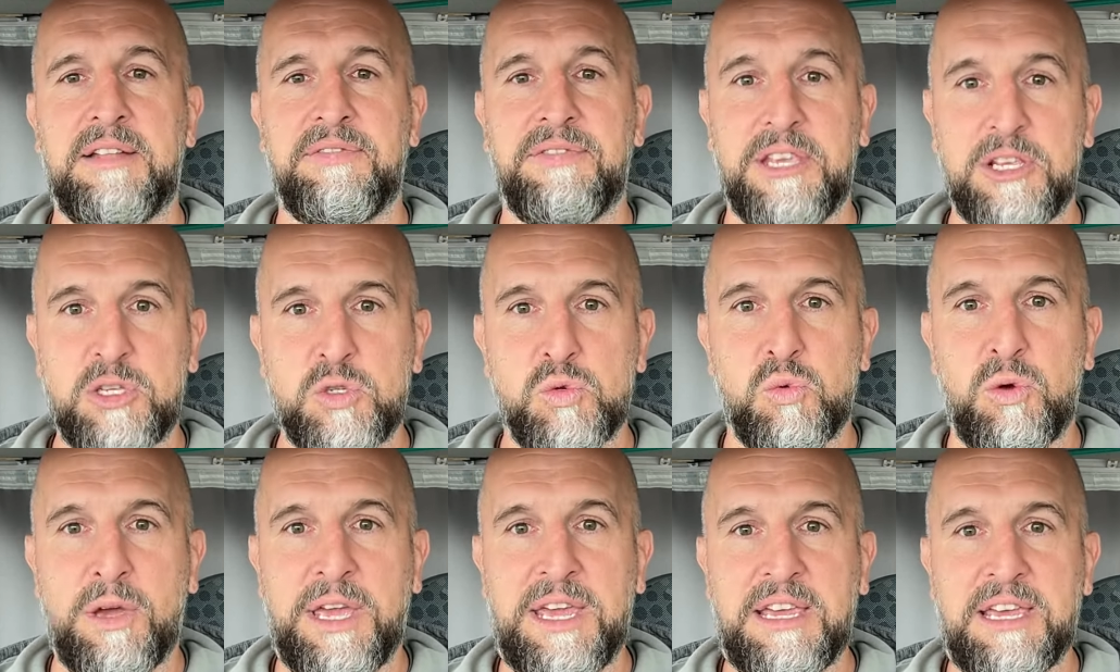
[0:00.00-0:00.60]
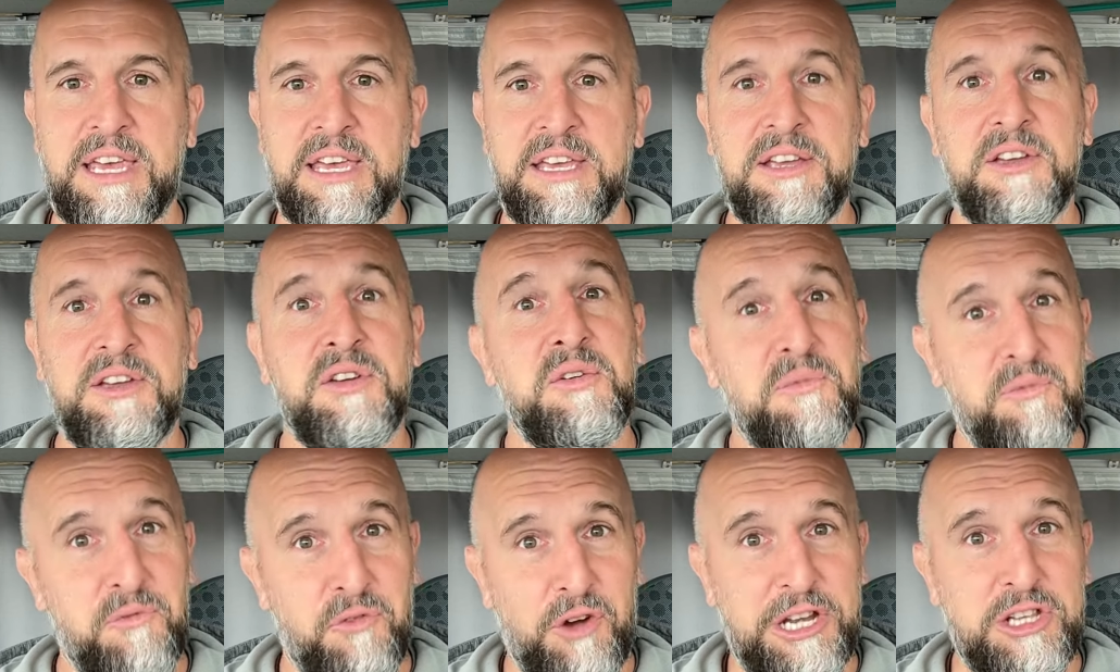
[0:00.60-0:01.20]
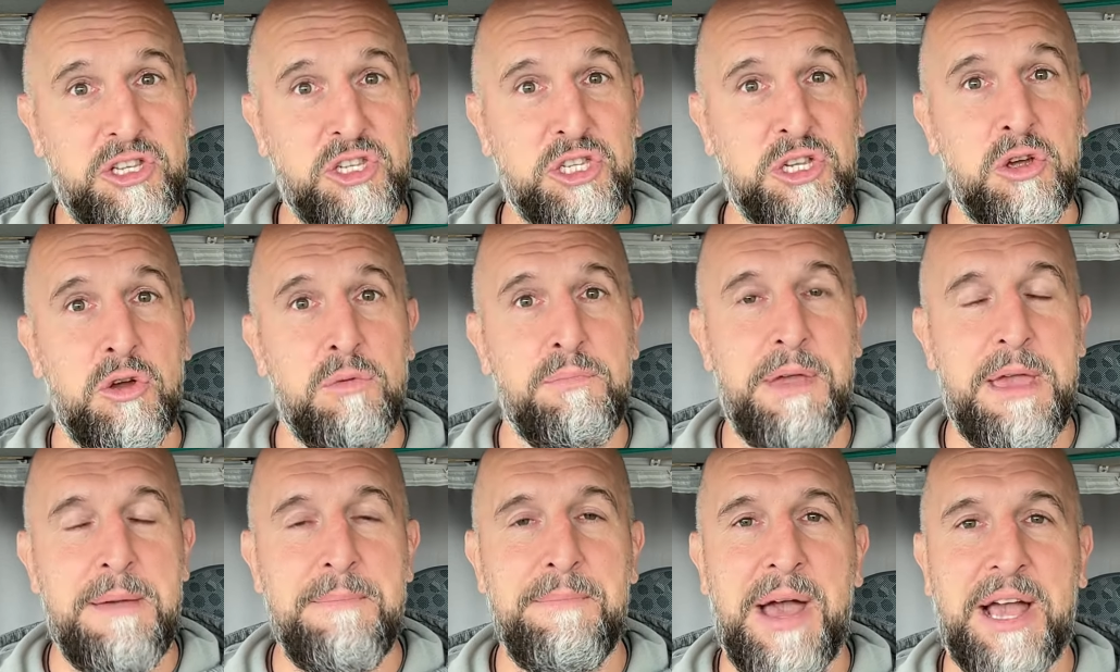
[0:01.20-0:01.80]
This week, Freddie
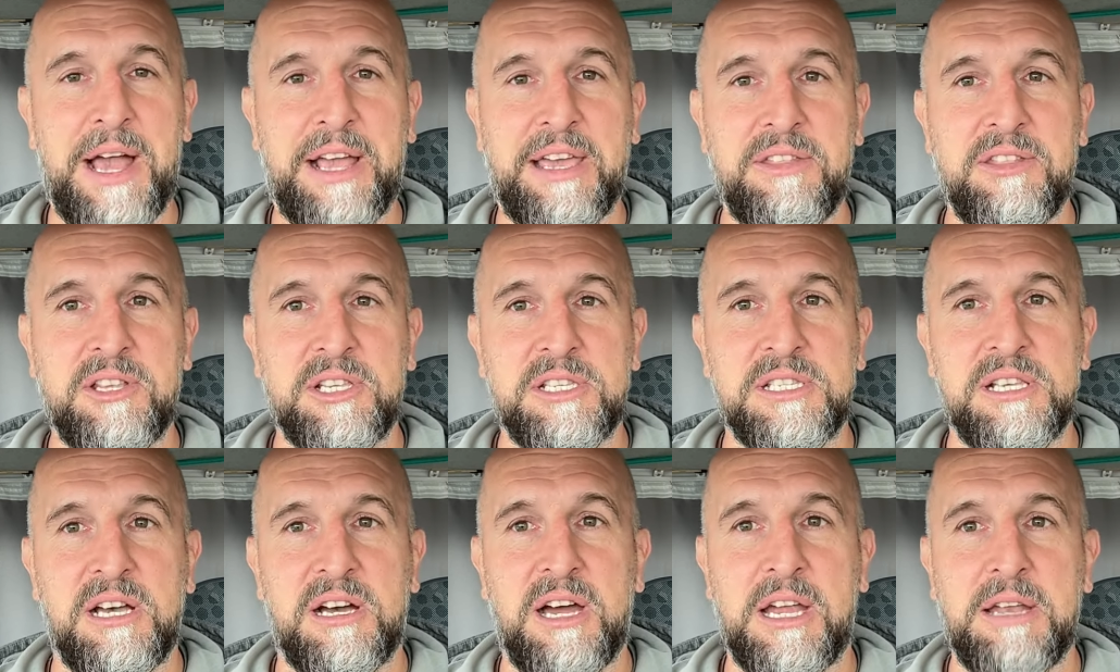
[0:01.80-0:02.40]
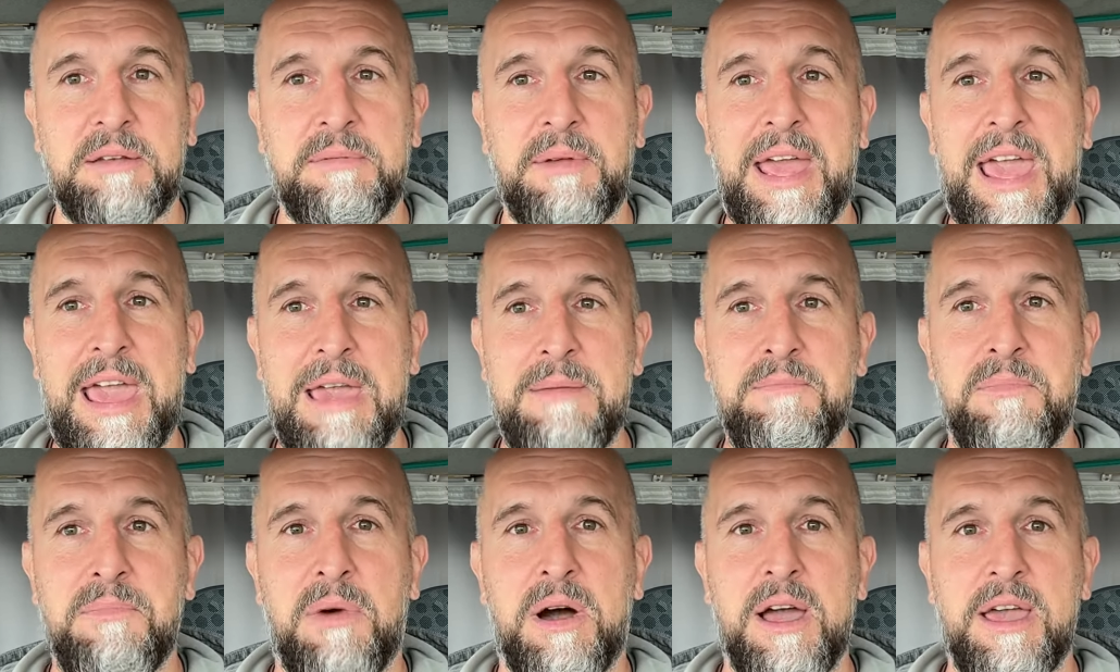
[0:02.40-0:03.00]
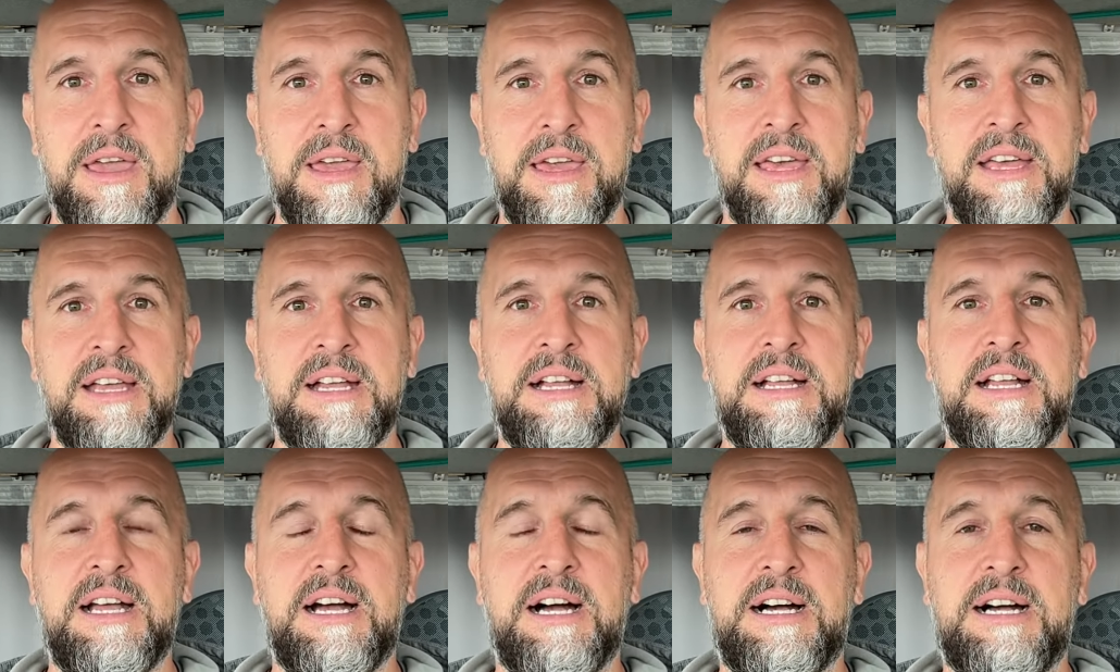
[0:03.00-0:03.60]
Steward being back in the side, he might
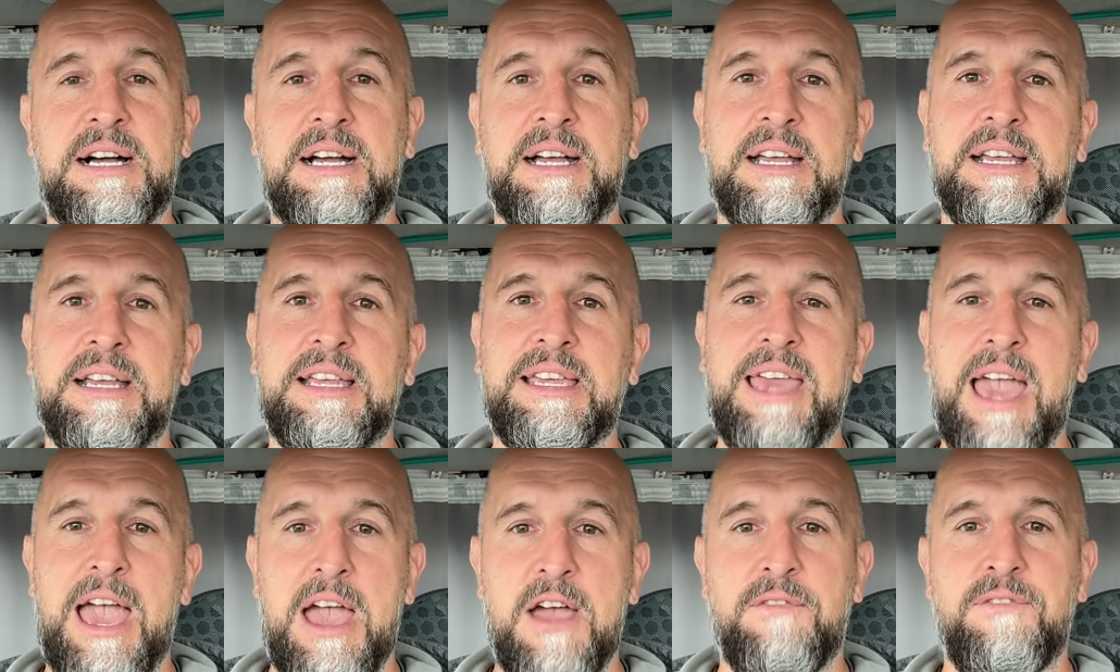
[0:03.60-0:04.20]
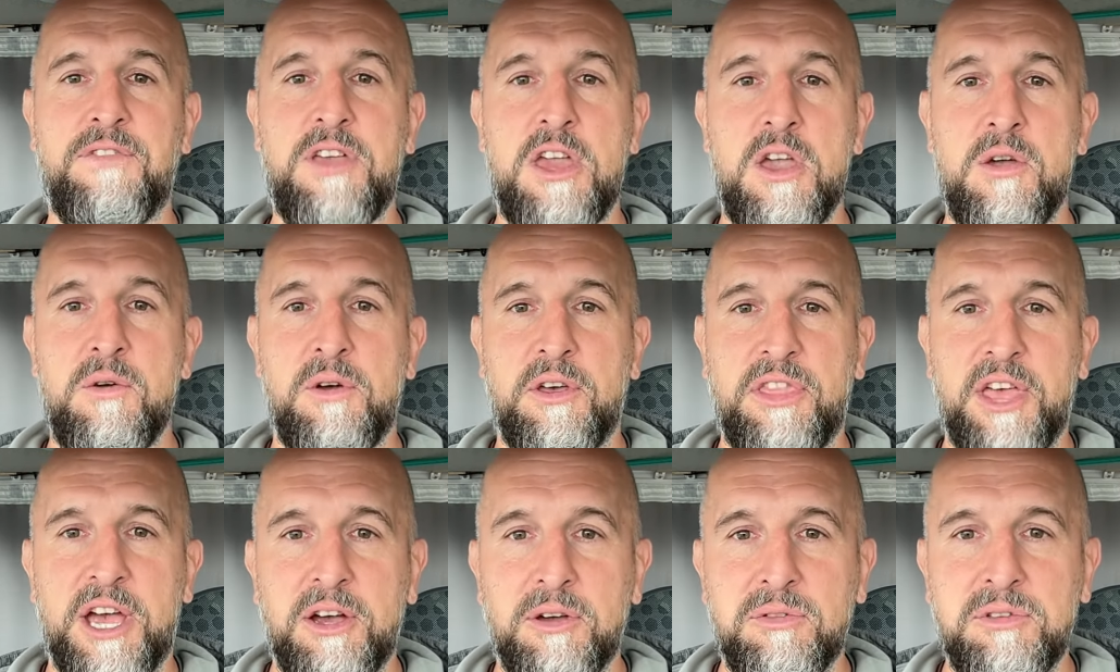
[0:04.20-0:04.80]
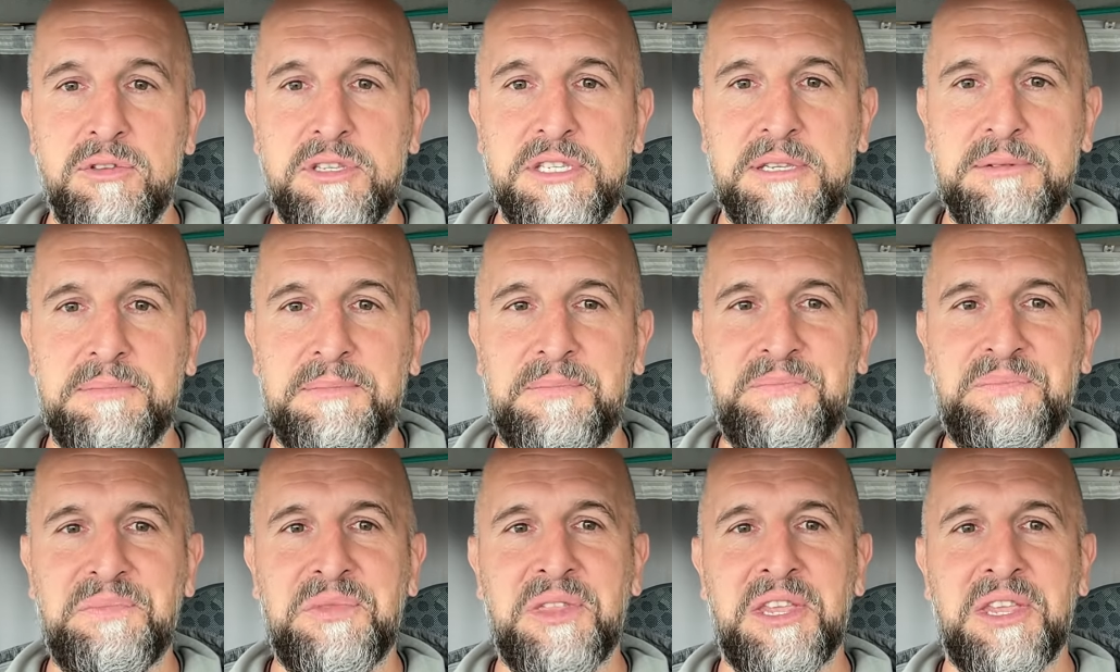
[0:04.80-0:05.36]
get a few of those.